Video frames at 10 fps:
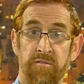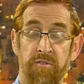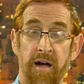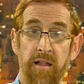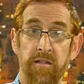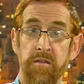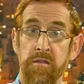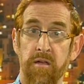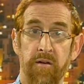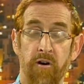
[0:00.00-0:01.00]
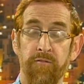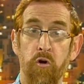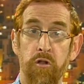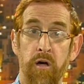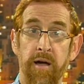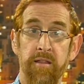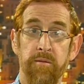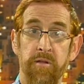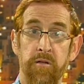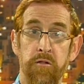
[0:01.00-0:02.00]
violence of all kinds. I mean,